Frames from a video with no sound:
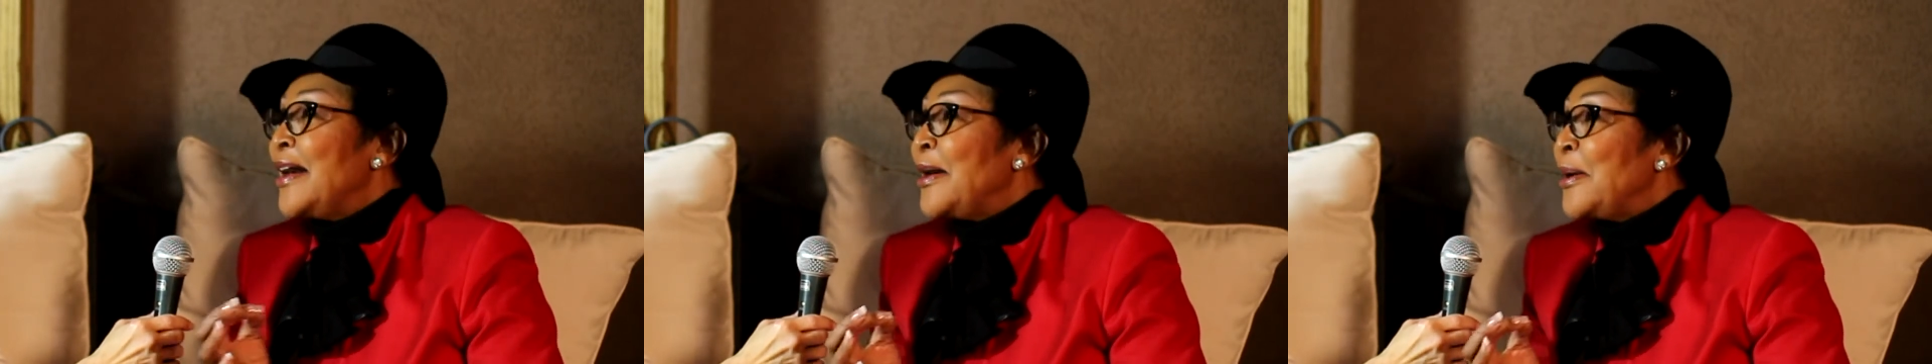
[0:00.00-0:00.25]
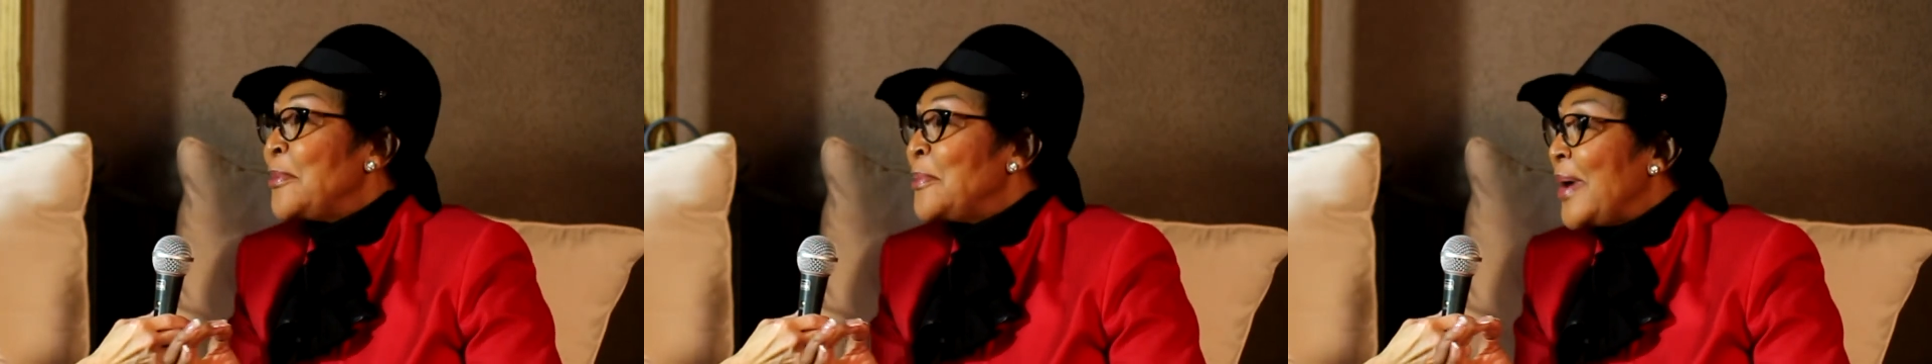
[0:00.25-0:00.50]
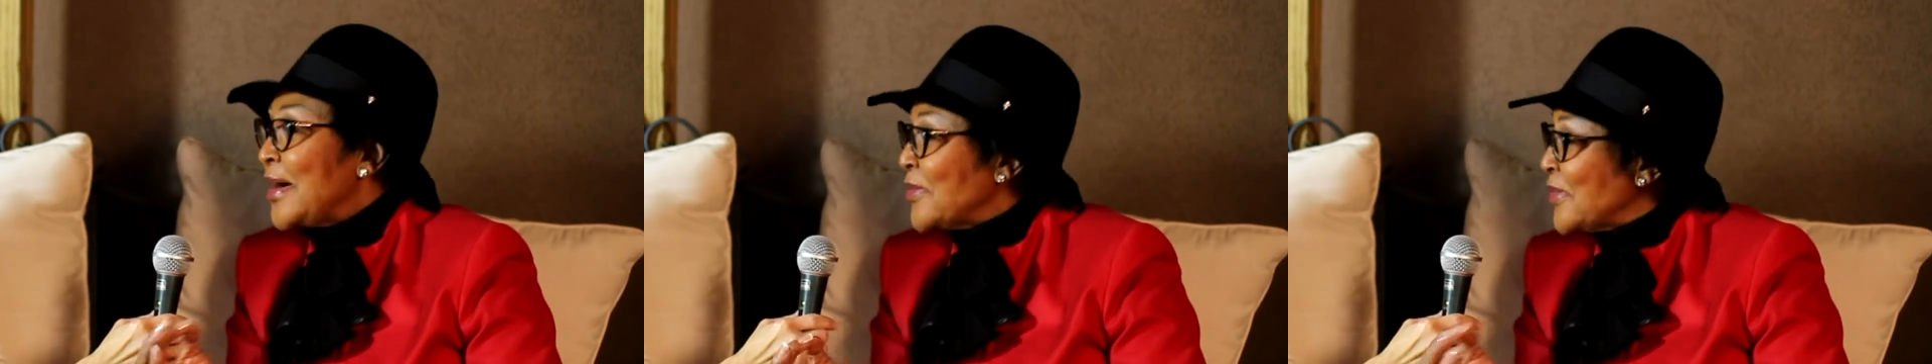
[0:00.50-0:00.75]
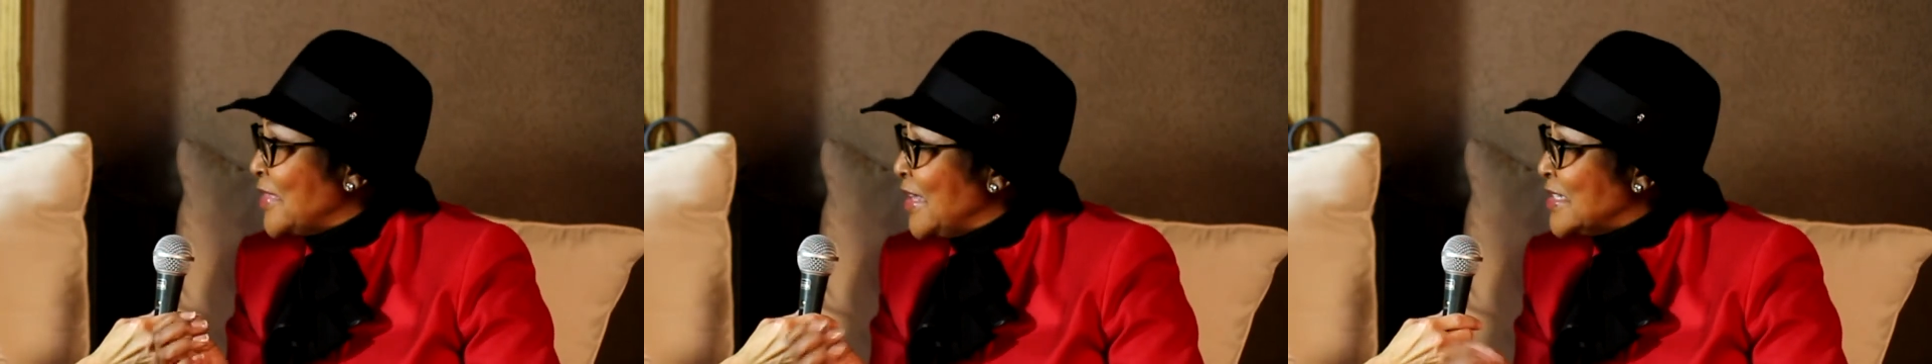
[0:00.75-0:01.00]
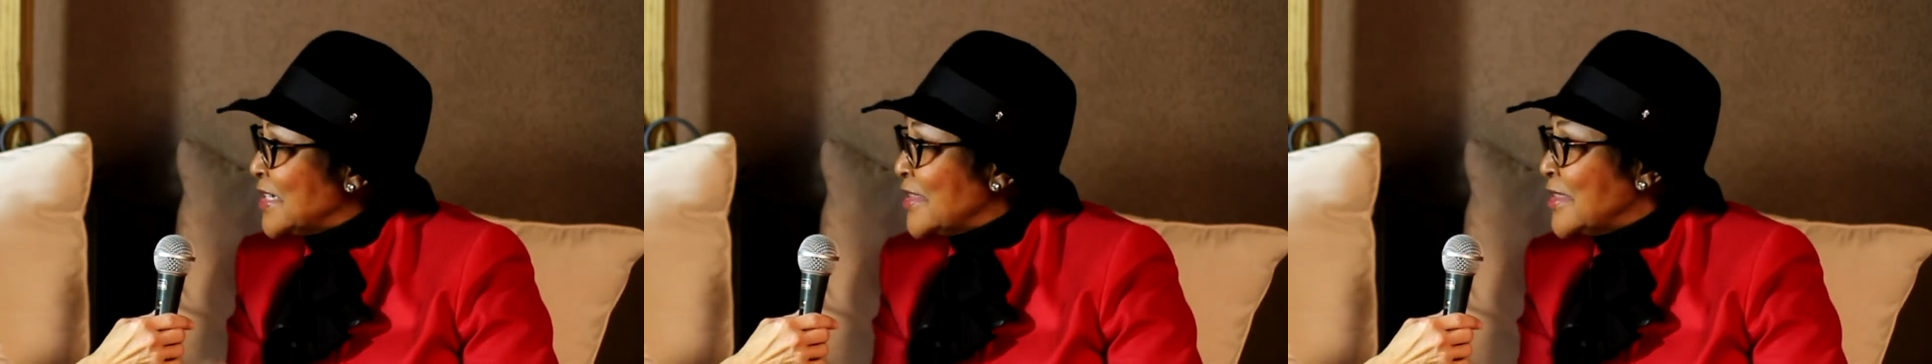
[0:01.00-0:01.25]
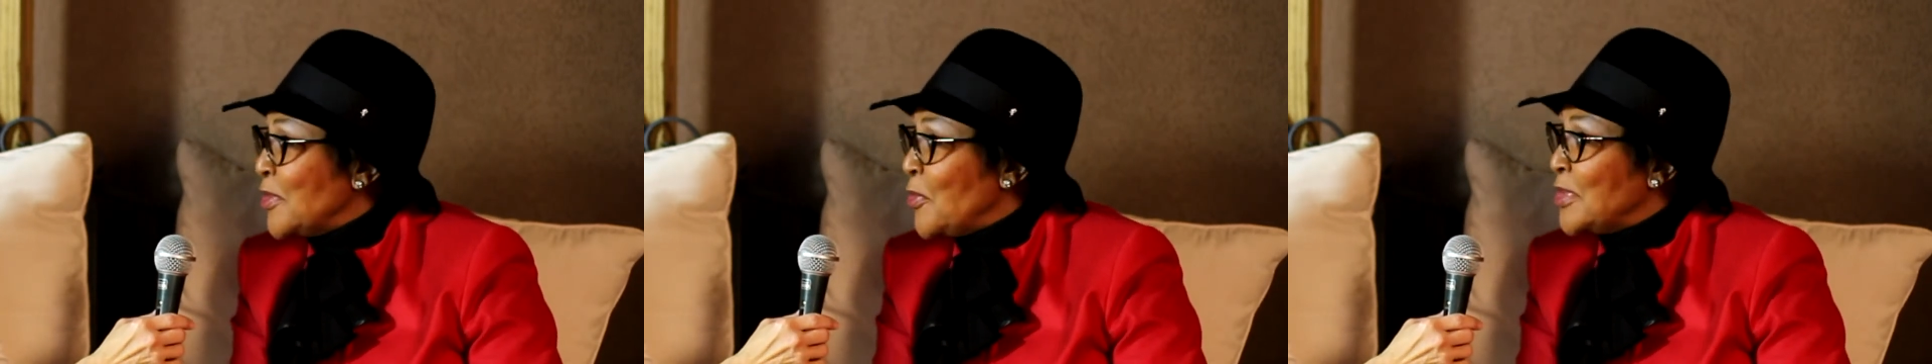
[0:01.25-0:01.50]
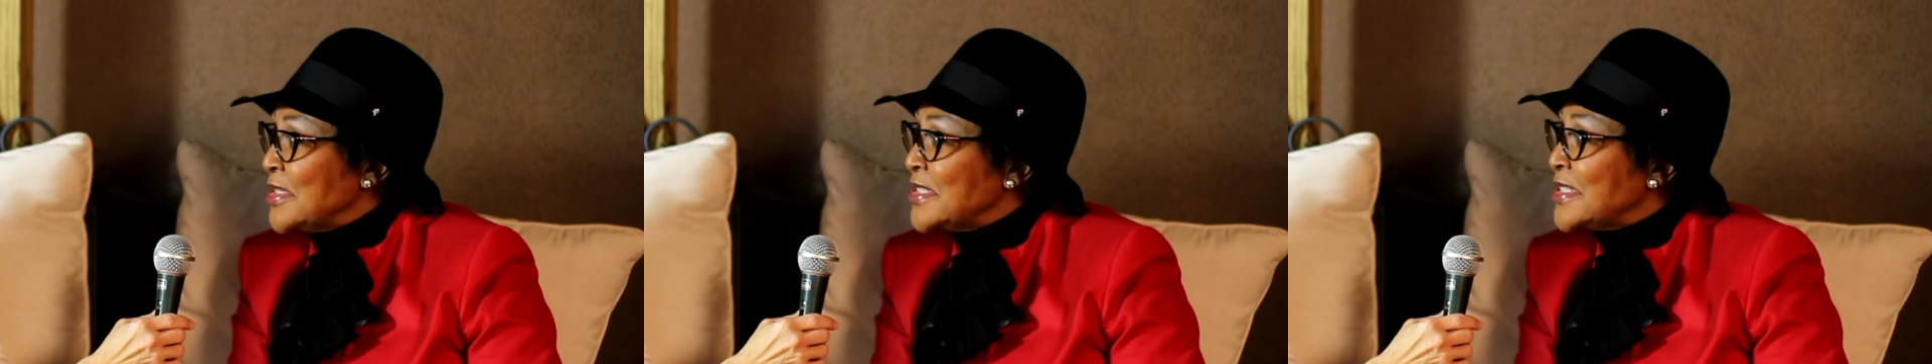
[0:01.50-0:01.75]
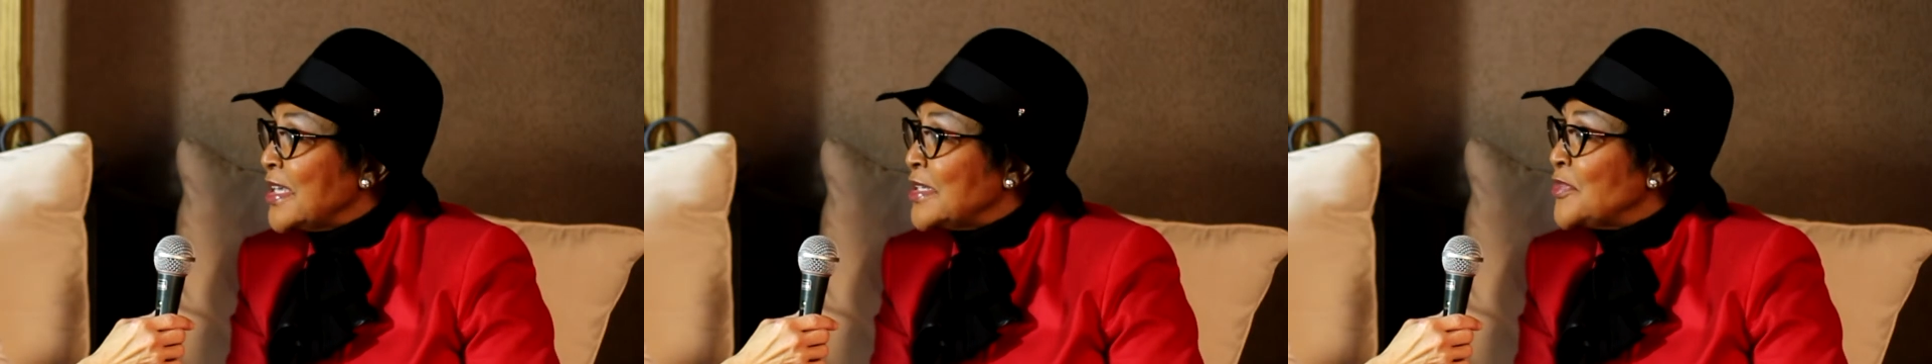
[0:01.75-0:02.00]
Margaret Thatcher, I think,
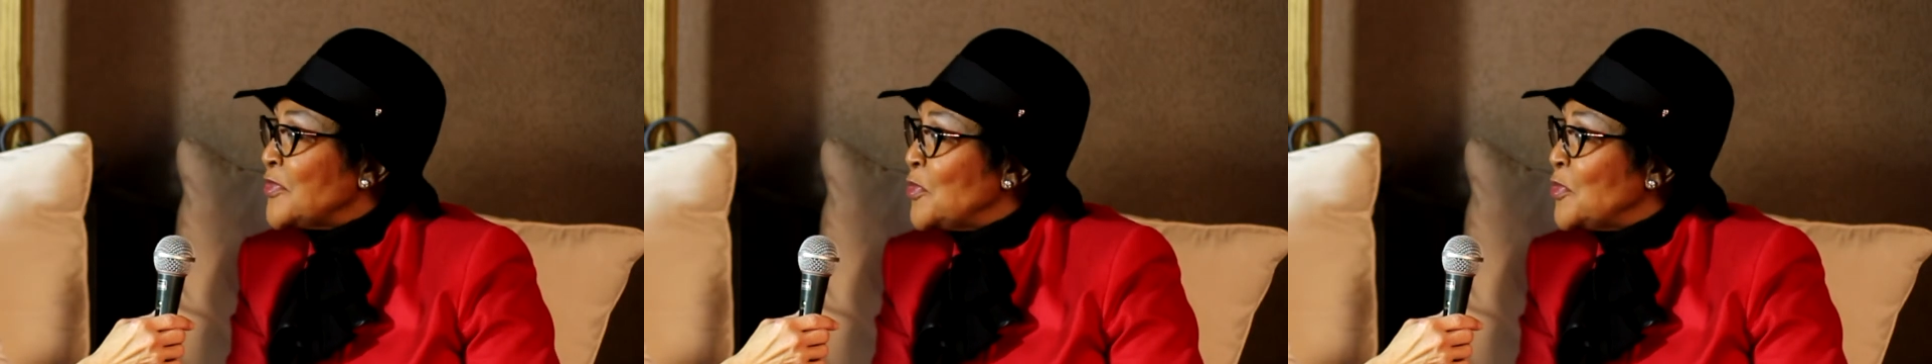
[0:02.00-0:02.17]
once said,